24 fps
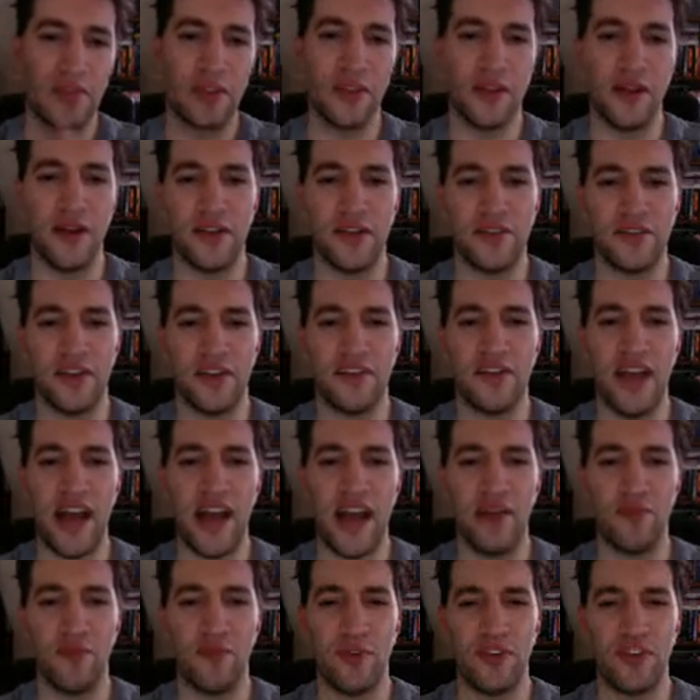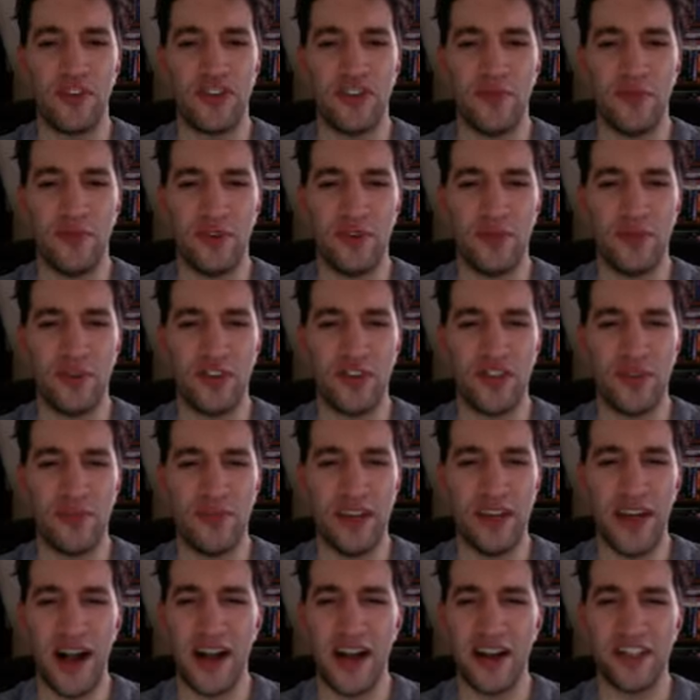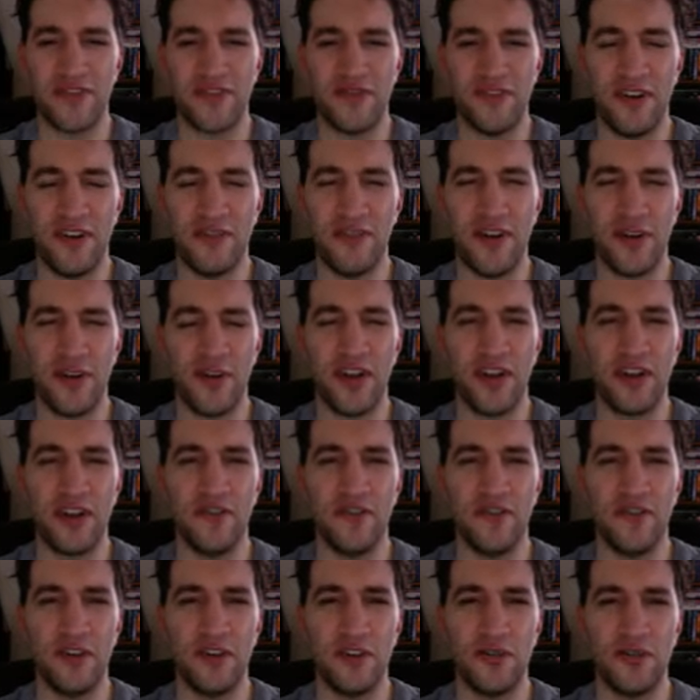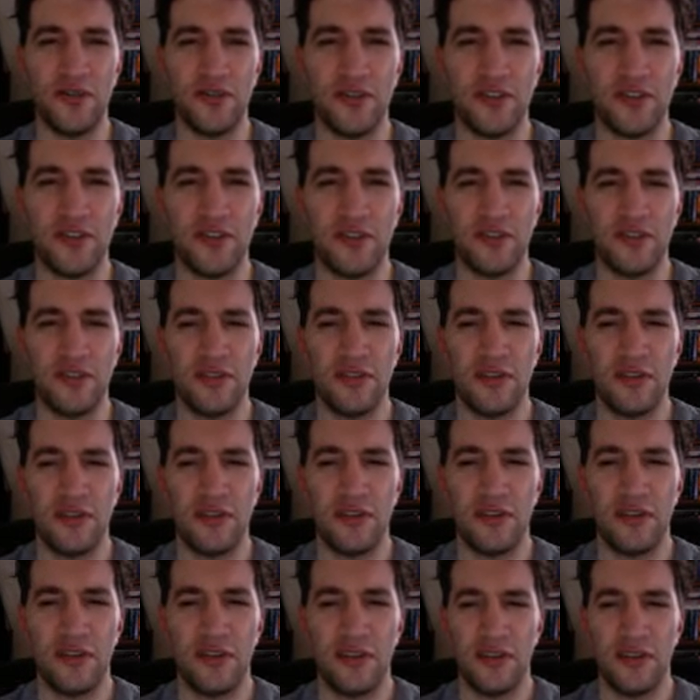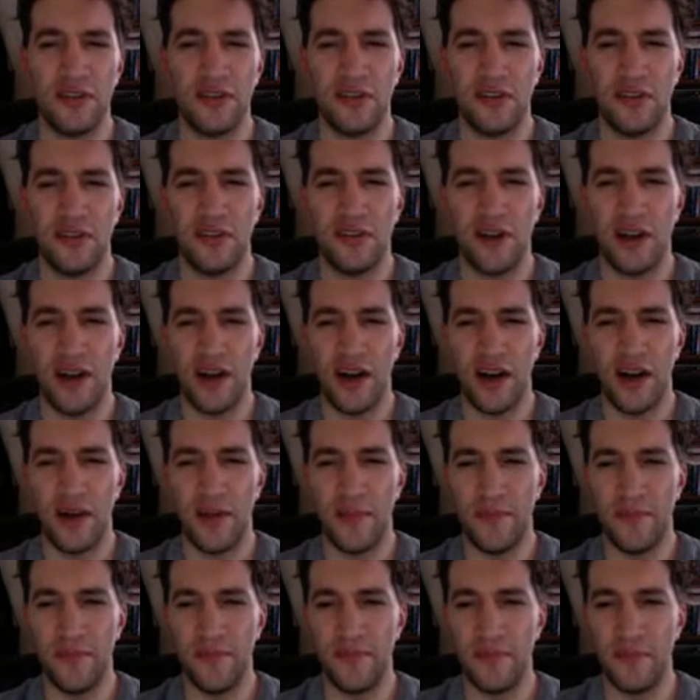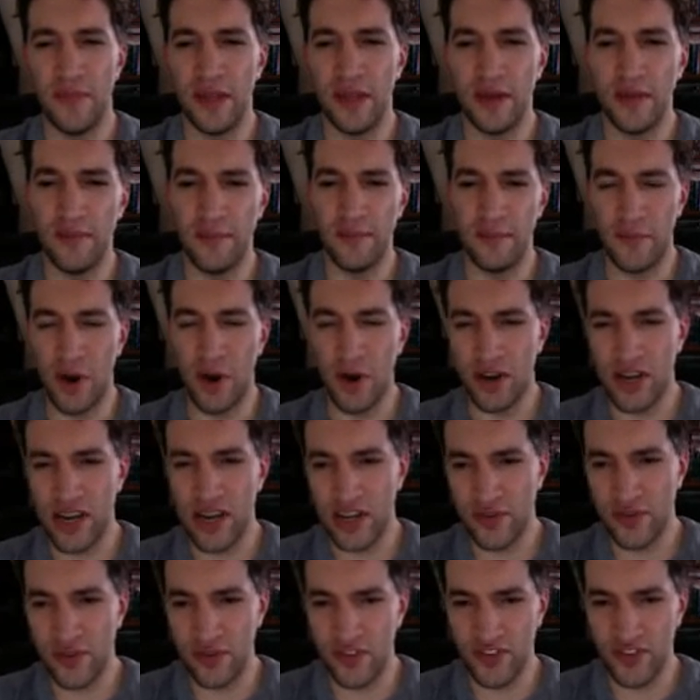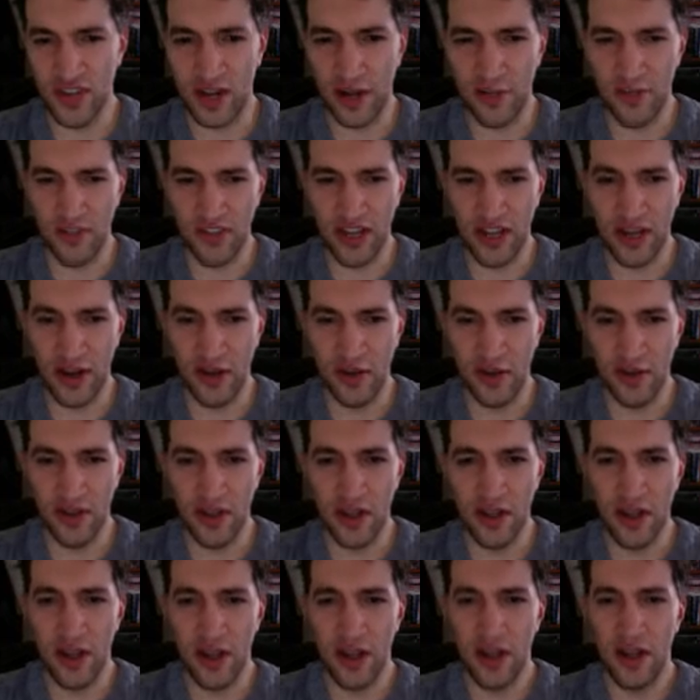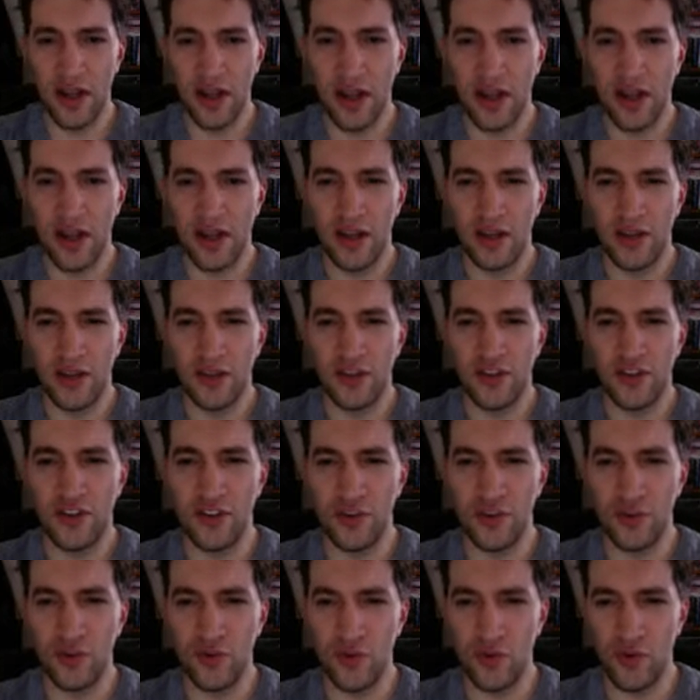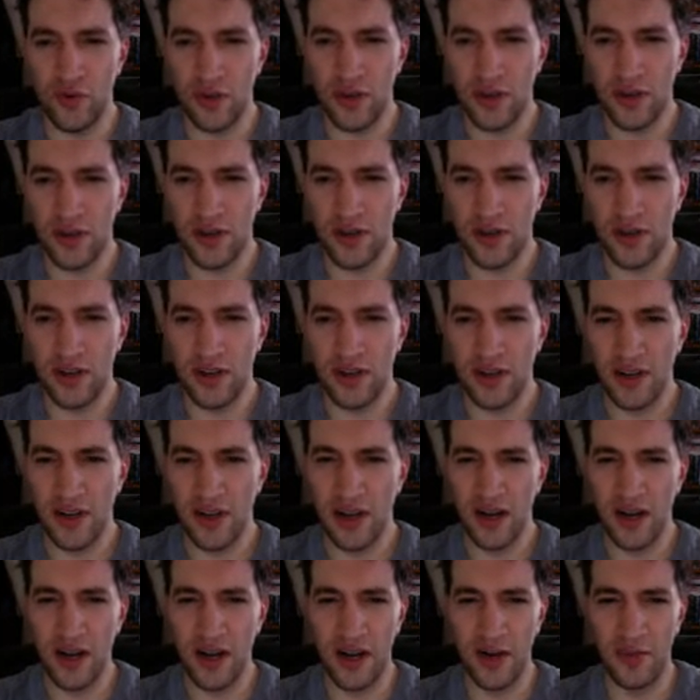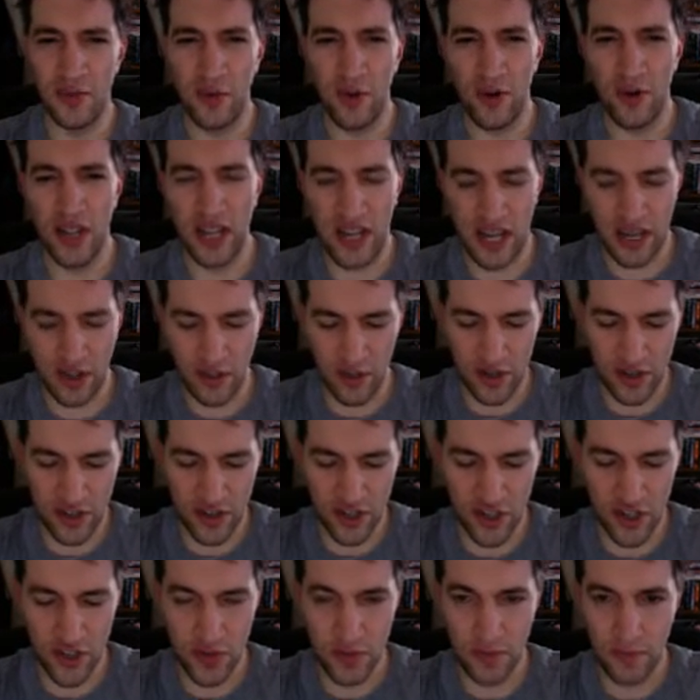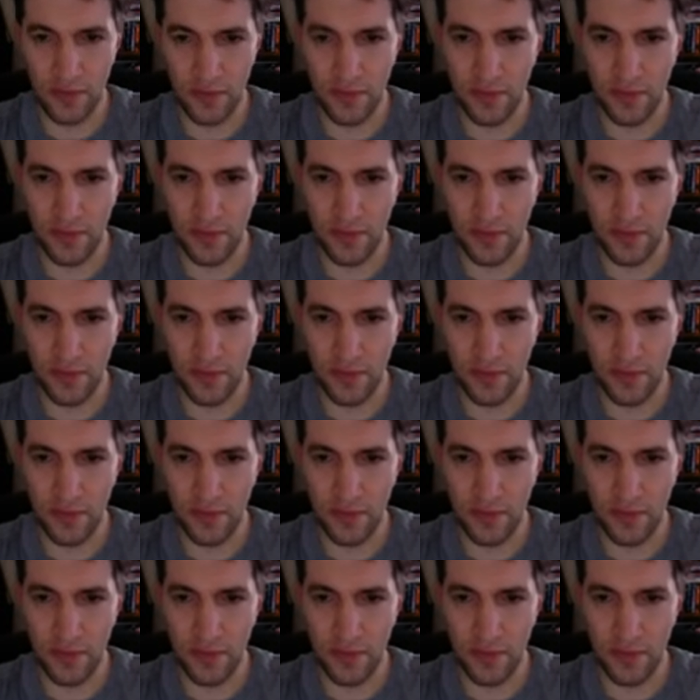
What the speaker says: that, which to be honest felt very confused. Mark Andrews comes out to a more heelish